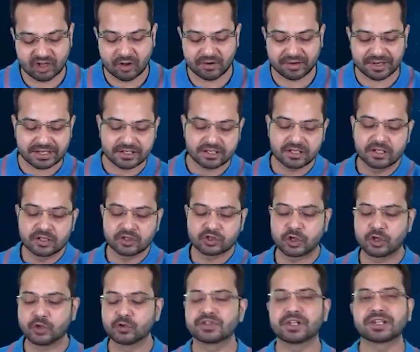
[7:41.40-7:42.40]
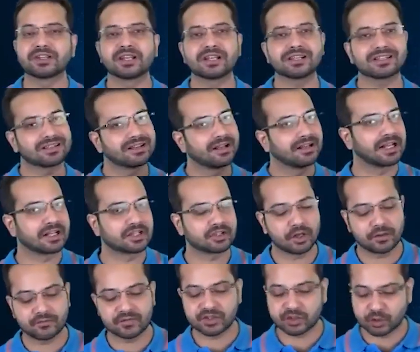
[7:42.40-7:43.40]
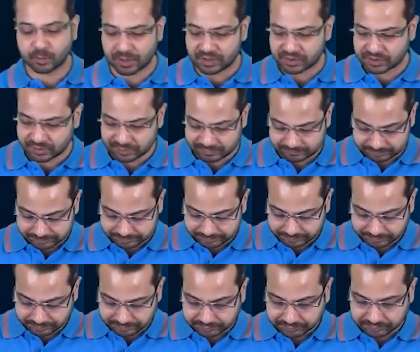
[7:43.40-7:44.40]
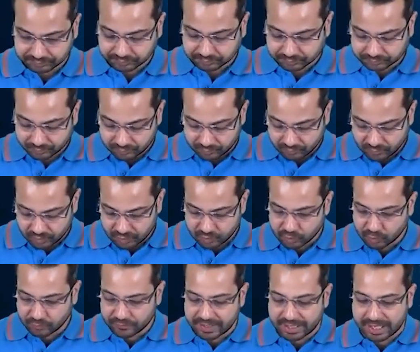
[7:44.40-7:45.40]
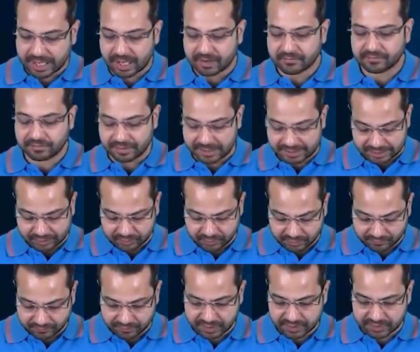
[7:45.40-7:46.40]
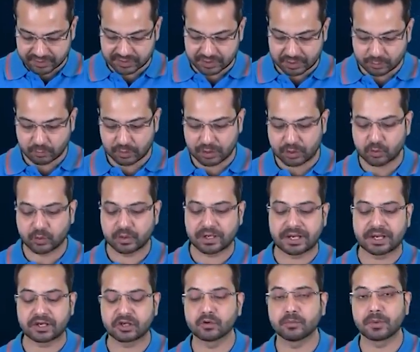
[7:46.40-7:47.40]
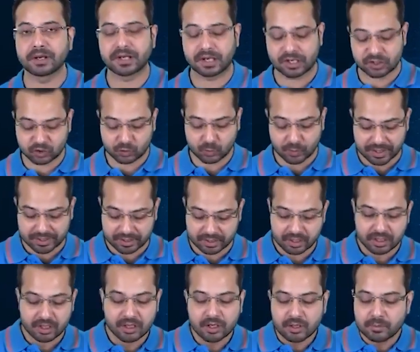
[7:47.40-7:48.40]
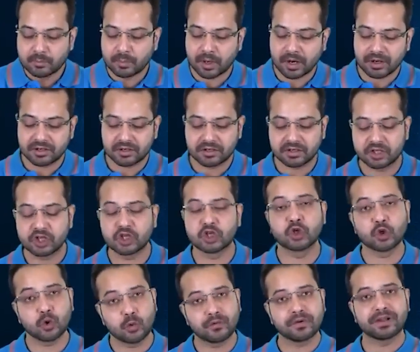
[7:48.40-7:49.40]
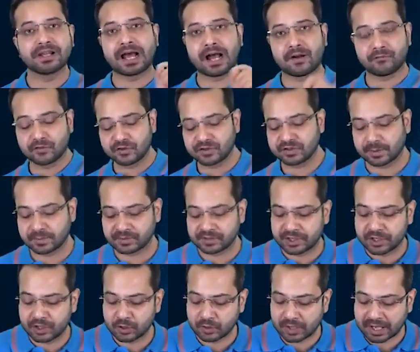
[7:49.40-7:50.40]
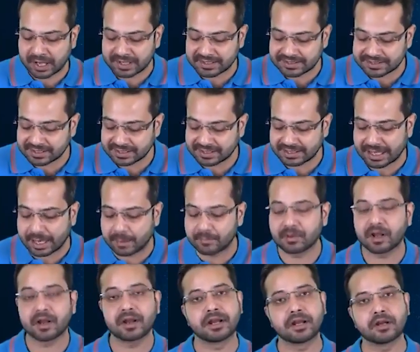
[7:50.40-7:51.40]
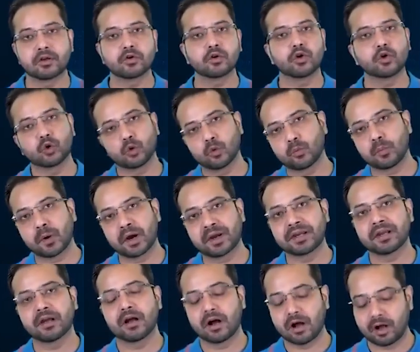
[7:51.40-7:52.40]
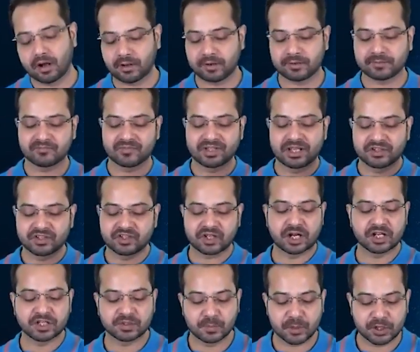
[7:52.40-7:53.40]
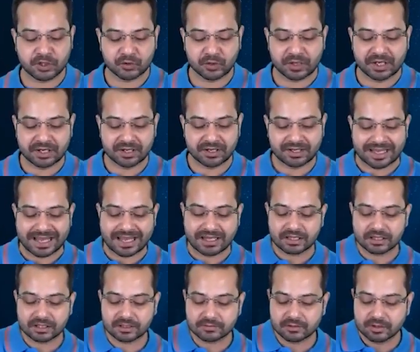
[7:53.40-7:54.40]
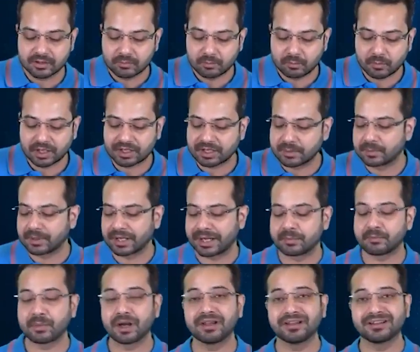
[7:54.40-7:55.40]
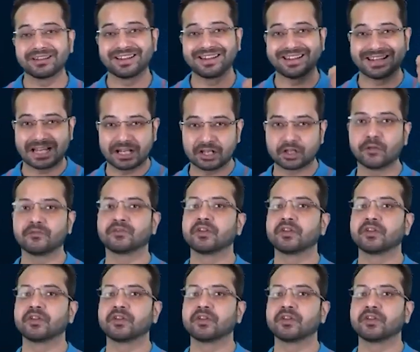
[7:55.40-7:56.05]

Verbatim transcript: All right. So using this, let's solve this question. So we have electric field is equal to kq by r square, but q will have to substitute as lambda into 2 pi r charge per unit length multiplied by the length